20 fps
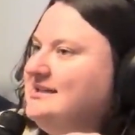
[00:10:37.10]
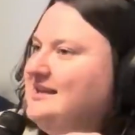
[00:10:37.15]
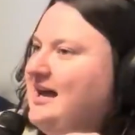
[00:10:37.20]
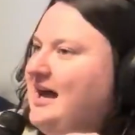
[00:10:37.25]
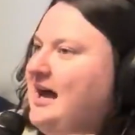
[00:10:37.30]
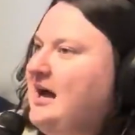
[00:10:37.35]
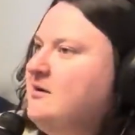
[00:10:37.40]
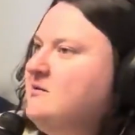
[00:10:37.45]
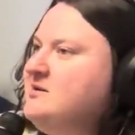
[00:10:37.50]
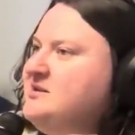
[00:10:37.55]

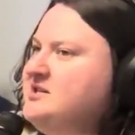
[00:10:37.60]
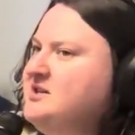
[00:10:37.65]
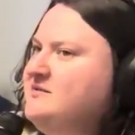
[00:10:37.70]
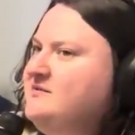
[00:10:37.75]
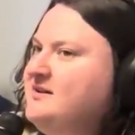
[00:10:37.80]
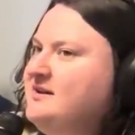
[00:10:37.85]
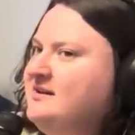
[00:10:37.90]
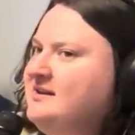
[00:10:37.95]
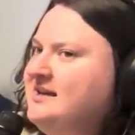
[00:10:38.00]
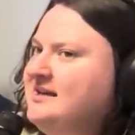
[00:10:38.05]
how would you
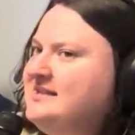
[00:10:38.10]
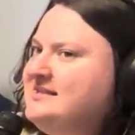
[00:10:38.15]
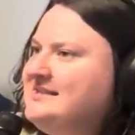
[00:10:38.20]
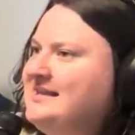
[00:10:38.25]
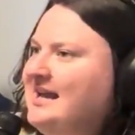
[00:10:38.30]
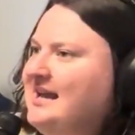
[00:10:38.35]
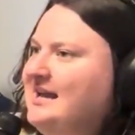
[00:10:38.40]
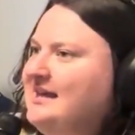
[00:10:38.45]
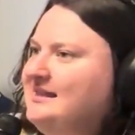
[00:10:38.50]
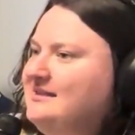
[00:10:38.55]
feel like
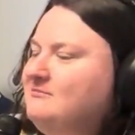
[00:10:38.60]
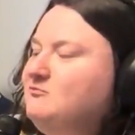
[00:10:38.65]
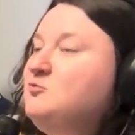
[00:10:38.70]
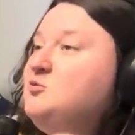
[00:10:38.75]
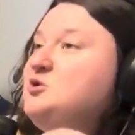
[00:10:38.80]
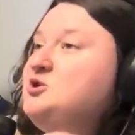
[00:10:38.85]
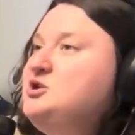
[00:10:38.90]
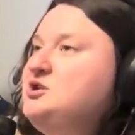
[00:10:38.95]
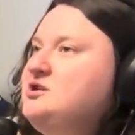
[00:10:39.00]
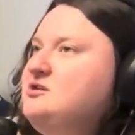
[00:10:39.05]
saying,
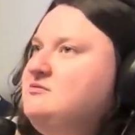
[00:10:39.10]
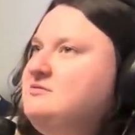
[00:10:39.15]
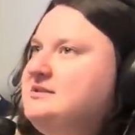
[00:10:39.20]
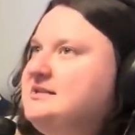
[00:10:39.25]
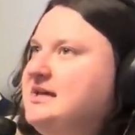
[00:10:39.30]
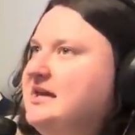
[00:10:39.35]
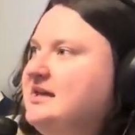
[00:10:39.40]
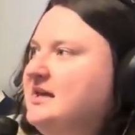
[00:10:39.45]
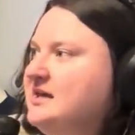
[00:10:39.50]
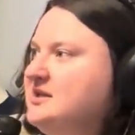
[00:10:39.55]
would you
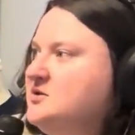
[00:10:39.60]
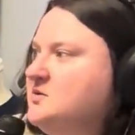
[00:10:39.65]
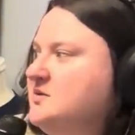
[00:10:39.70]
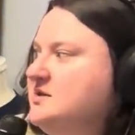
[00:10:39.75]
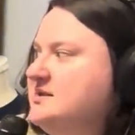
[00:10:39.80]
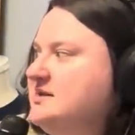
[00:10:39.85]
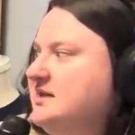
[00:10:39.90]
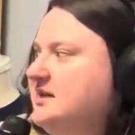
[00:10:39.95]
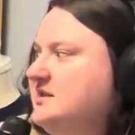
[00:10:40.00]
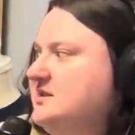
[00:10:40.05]
say that to a
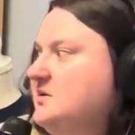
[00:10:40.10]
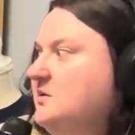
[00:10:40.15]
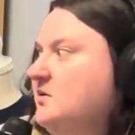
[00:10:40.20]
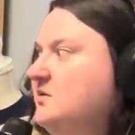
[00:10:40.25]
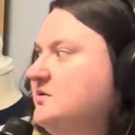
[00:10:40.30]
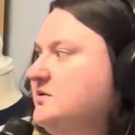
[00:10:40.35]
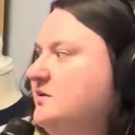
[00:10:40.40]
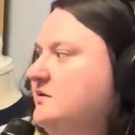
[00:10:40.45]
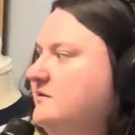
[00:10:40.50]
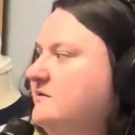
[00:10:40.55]

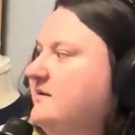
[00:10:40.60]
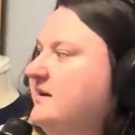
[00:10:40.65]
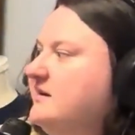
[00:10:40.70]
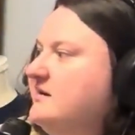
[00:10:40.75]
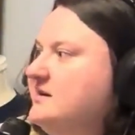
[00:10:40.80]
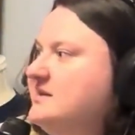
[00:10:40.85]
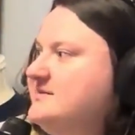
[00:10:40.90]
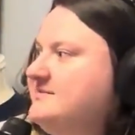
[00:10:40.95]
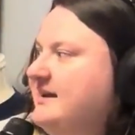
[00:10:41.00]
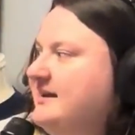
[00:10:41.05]
6-year-old who
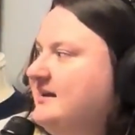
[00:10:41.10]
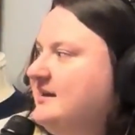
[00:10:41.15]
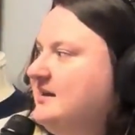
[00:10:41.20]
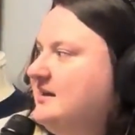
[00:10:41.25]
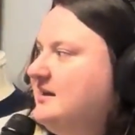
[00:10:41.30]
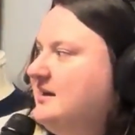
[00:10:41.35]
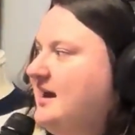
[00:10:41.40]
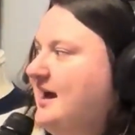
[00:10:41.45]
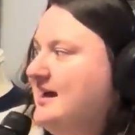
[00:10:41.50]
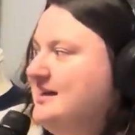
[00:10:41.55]
failed a spelling
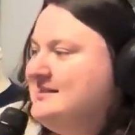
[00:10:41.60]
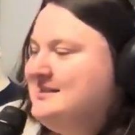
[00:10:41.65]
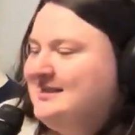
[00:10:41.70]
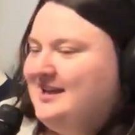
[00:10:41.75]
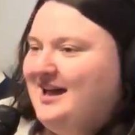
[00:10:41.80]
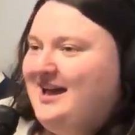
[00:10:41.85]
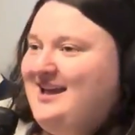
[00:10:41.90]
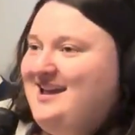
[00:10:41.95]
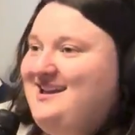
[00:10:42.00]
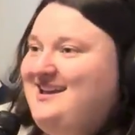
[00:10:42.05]
test?
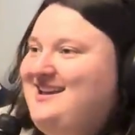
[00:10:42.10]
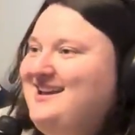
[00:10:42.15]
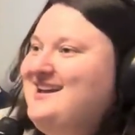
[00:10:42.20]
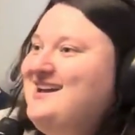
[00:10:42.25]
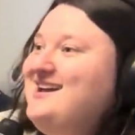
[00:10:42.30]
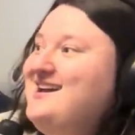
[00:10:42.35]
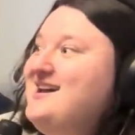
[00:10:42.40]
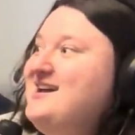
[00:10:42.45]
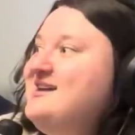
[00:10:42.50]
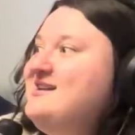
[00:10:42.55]
Like,
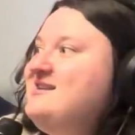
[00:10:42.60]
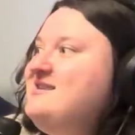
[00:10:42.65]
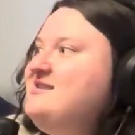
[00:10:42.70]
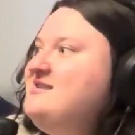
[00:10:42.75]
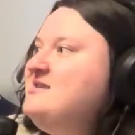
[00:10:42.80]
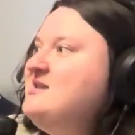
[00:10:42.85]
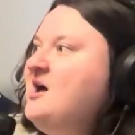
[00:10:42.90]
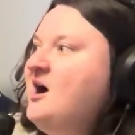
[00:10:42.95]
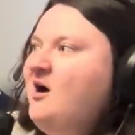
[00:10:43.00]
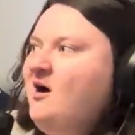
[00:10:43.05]

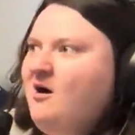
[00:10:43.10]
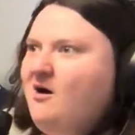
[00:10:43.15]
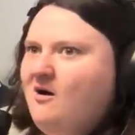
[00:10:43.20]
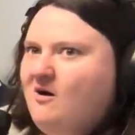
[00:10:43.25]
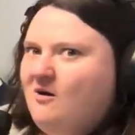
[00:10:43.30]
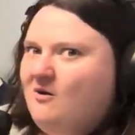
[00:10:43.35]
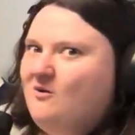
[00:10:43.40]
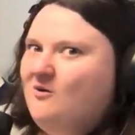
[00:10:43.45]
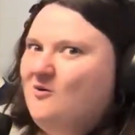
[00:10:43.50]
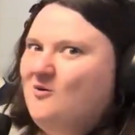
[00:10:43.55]

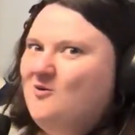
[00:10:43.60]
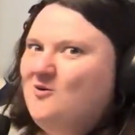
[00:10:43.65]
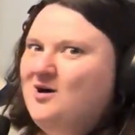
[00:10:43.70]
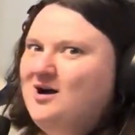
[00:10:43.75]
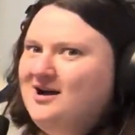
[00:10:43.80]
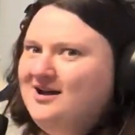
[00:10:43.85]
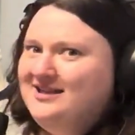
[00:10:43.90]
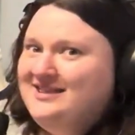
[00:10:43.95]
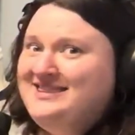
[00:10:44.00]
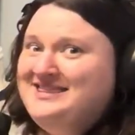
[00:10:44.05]
no,
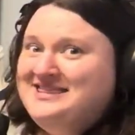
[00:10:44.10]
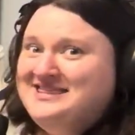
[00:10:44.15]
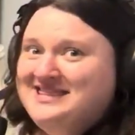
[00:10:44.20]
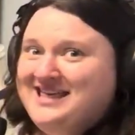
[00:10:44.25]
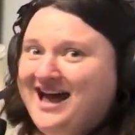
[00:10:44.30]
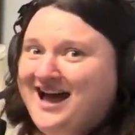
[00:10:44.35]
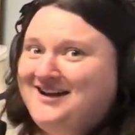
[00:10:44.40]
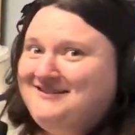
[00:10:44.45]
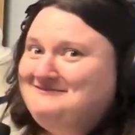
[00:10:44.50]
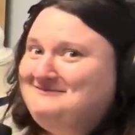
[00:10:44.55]

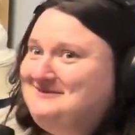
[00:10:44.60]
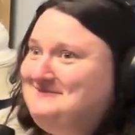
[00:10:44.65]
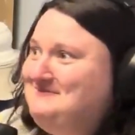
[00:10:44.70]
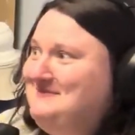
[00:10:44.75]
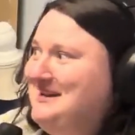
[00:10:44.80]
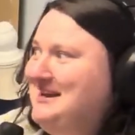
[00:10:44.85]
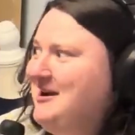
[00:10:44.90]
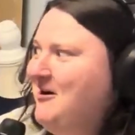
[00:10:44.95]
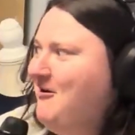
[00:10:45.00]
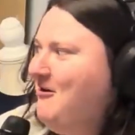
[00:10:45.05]
that would
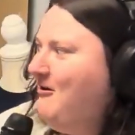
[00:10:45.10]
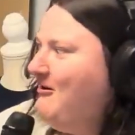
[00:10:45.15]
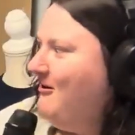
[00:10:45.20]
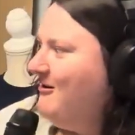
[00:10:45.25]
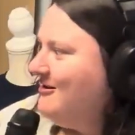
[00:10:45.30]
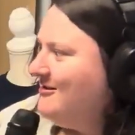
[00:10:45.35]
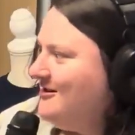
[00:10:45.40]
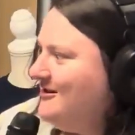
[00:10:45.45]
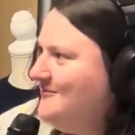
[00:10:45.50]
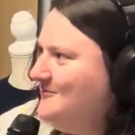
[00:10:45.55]
be
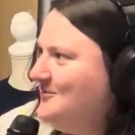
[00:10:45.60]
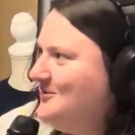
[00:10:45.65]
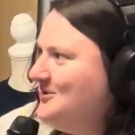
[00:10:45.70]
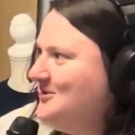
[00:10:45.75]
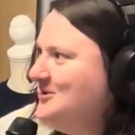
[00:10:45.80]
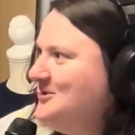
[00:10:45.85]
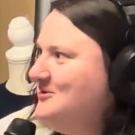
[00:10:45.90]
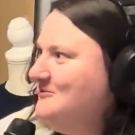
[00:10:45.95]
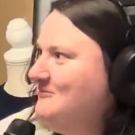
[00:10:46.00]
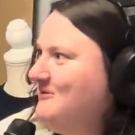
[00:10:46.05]
horrible.
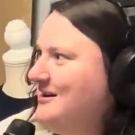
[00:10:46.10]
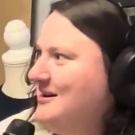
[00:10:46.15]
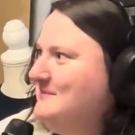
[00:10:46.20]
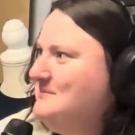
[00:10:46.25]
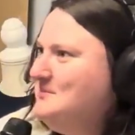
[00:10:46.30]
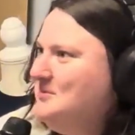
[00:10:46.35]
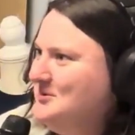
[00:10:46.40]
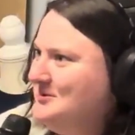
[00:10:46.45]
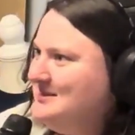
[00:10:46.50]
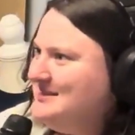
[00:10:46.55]
You want to
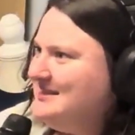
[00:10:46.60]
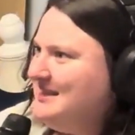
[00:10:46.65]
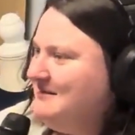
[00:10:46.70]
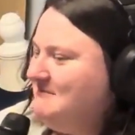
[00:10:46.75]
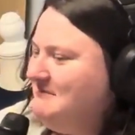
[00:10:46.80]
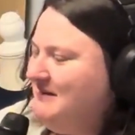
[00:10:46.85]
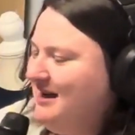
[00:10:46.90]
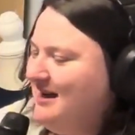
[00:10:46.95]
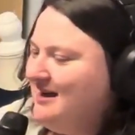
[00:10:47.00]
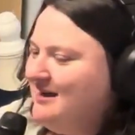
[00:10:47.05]
boost
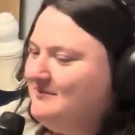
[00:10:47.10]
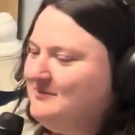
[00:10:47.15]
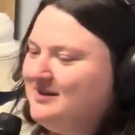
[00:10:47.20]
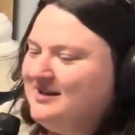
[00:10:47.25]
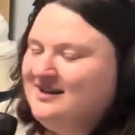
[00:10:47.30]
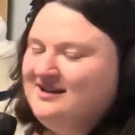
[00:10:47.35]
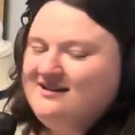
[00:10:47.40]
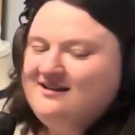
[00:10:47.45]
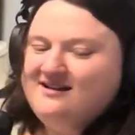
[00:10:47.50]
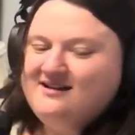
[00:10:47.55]
them up.
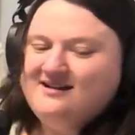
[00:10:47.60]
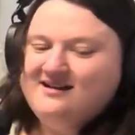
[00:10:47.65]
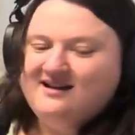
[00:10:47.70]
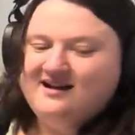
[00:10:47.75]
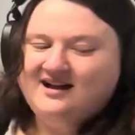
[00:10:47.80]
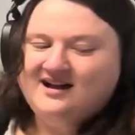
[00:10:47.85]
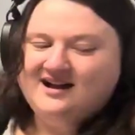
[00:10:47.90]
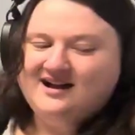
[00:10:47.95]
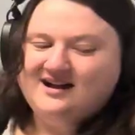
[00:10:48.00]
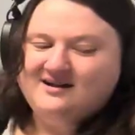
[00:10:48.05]

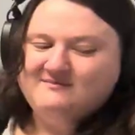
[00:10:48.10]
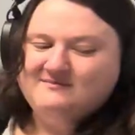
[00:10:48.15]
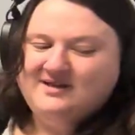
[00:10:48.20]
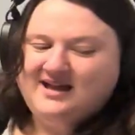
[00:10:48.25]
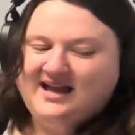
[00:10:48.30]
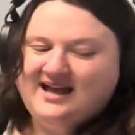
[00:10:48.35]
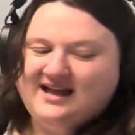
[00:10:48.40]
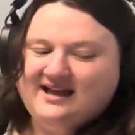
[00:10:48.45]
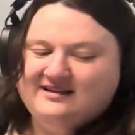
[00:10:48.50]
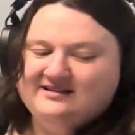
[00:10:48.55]

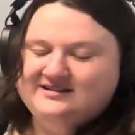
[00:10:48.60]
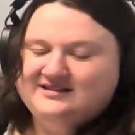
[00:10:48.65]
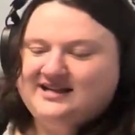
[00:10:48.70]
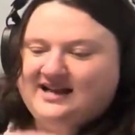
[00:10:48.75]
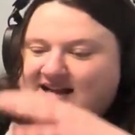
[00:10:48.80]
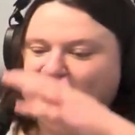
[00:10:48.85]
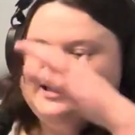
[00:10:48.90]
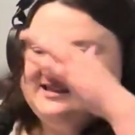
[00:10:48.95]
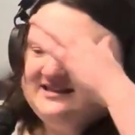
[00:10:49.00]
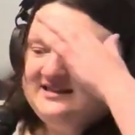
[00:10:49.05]
And
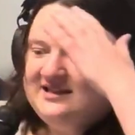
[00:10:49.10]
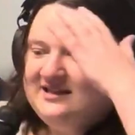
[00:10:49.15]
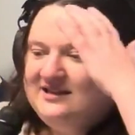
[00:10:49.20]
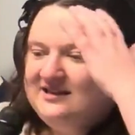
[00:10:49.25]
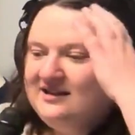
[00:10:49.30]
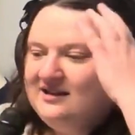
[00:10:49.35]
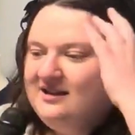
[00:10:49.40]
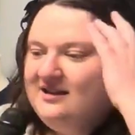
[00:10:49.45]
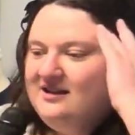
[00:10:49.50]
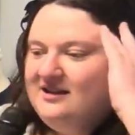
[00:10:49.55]
I
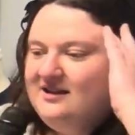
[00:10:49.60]
think